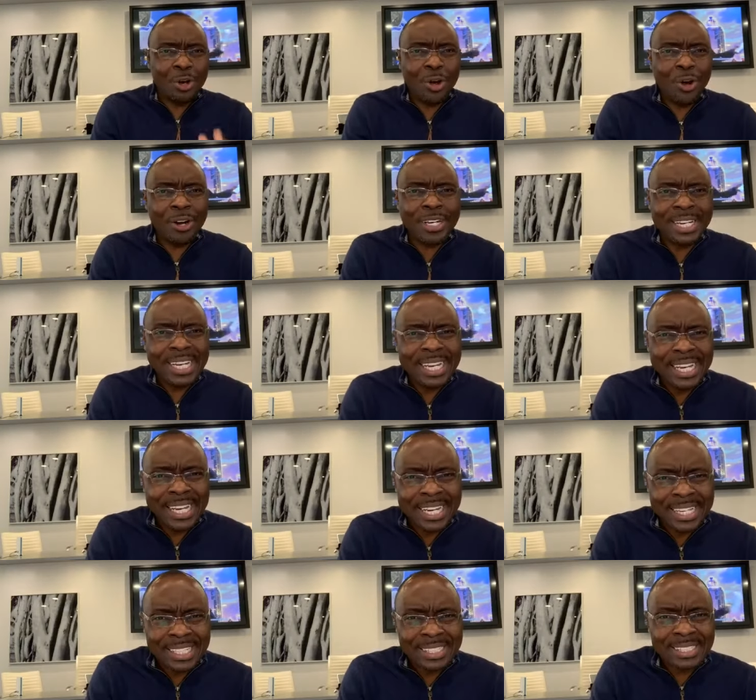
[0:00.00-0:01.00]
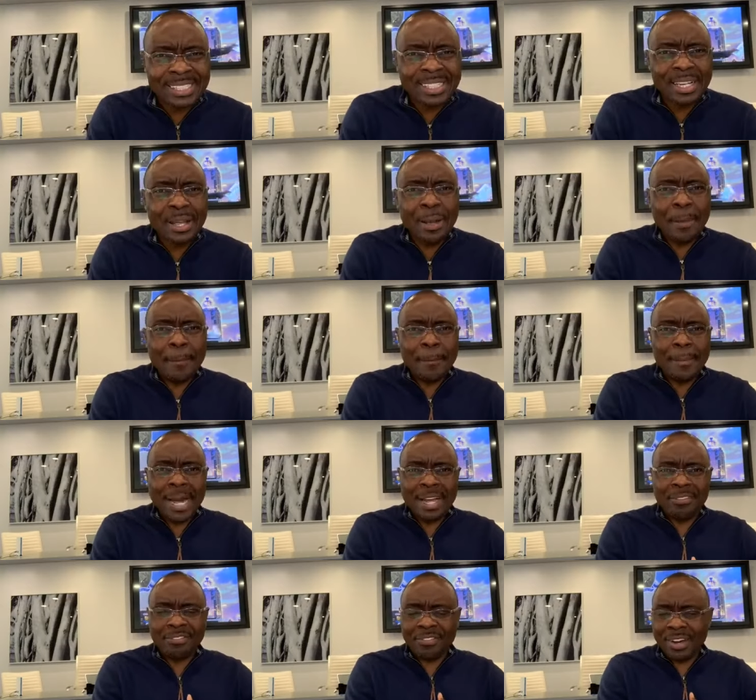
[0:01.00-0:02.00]
God is
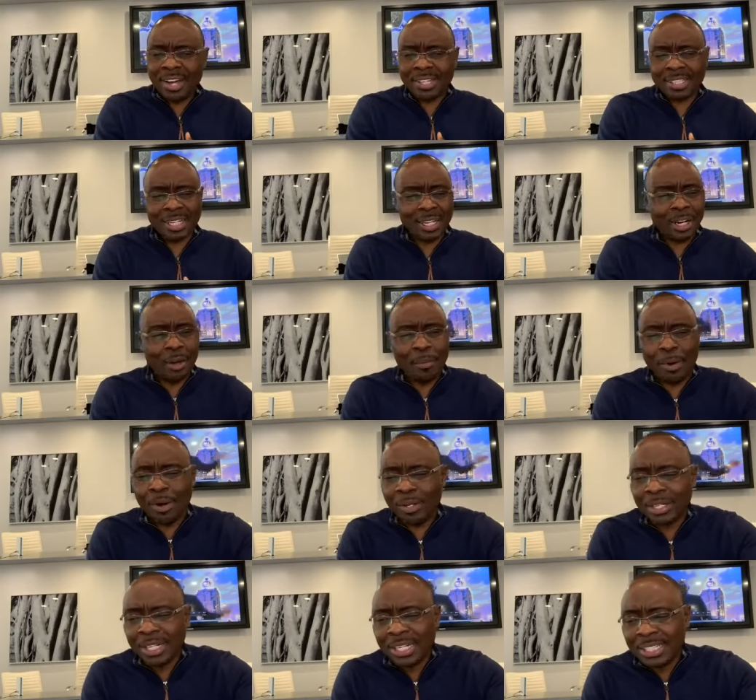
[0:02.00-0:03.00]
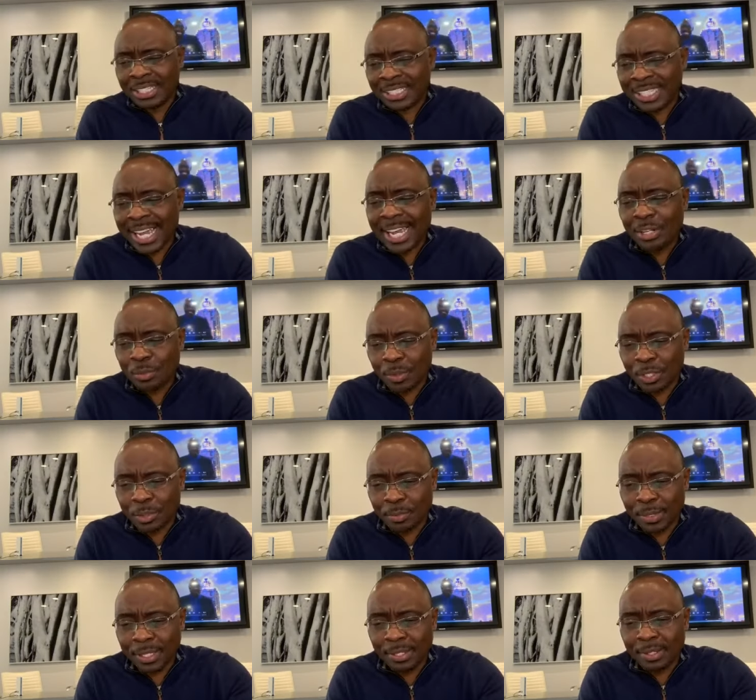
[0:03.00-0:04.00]
my father. Come on. Say it
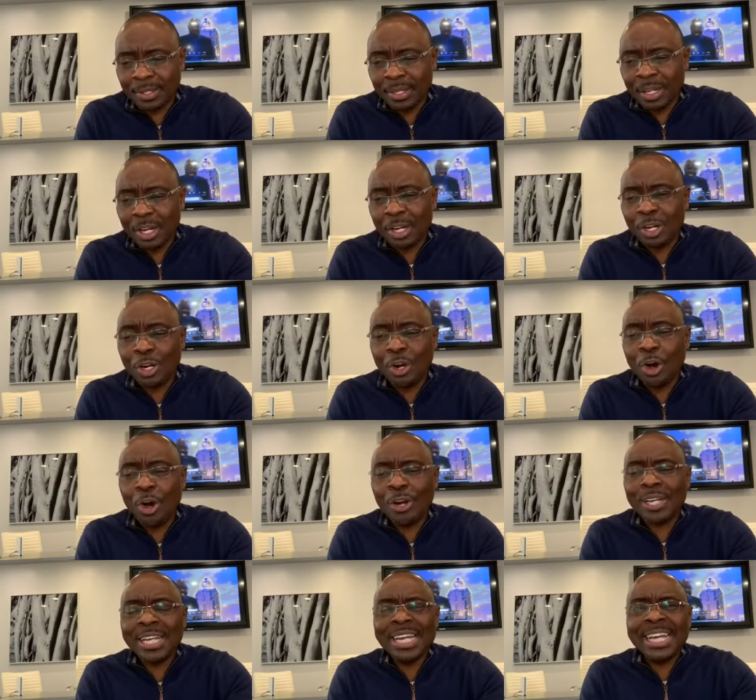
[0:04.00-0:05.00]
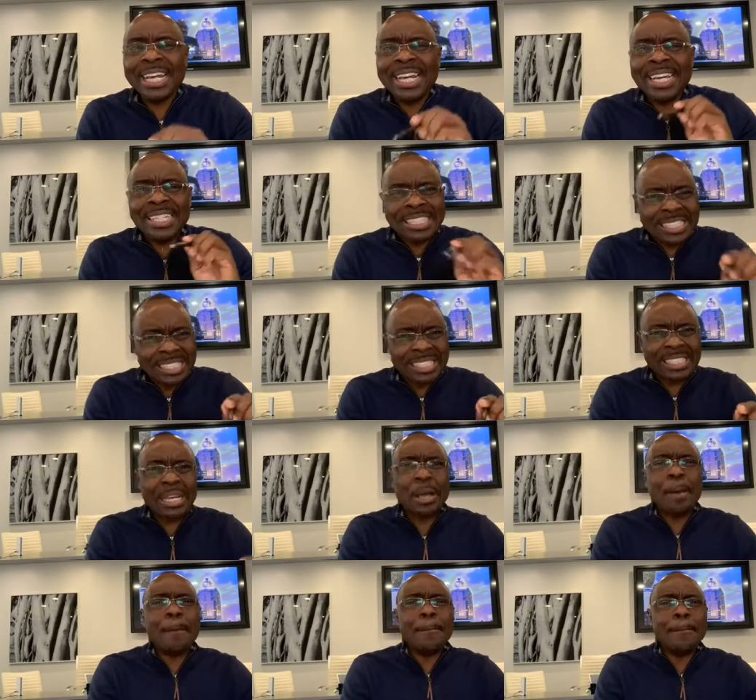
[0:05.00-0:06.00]
with me. God
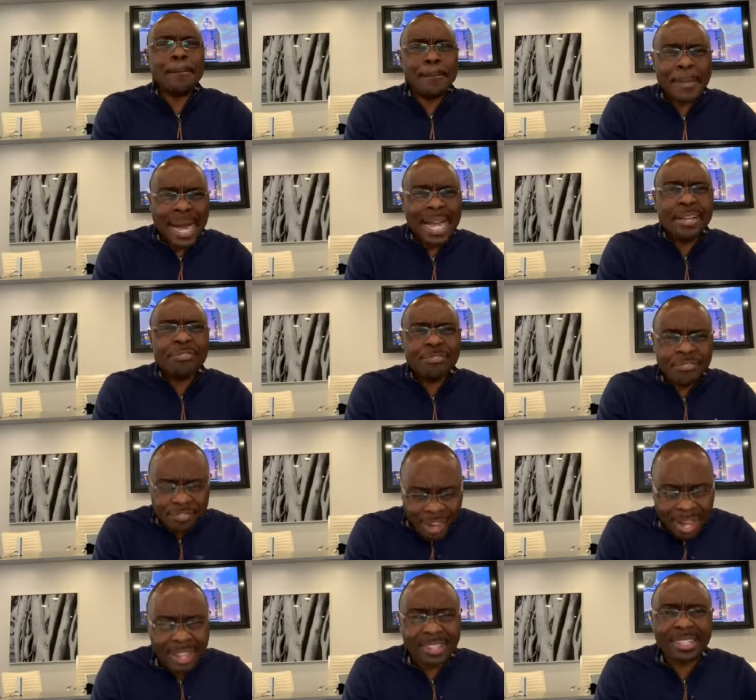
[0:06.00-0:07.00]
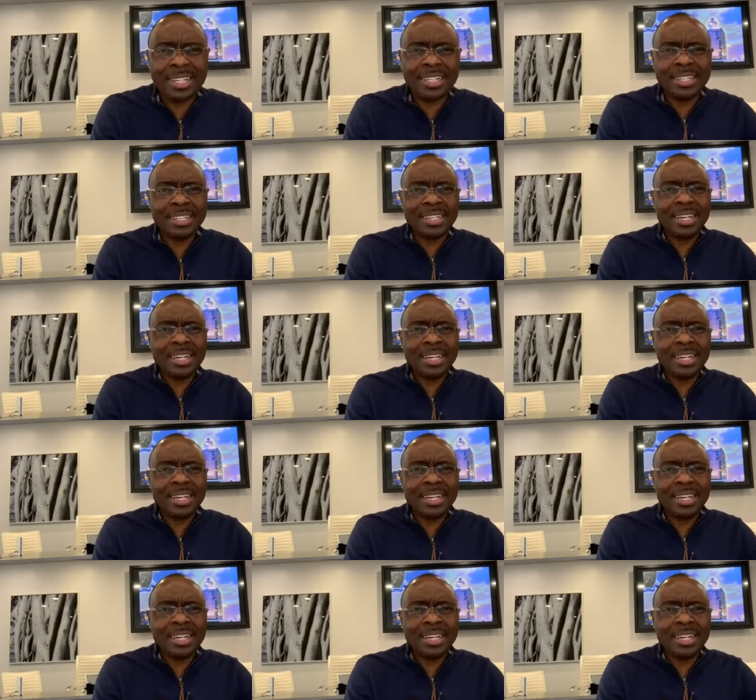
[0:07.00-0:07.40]
is my father.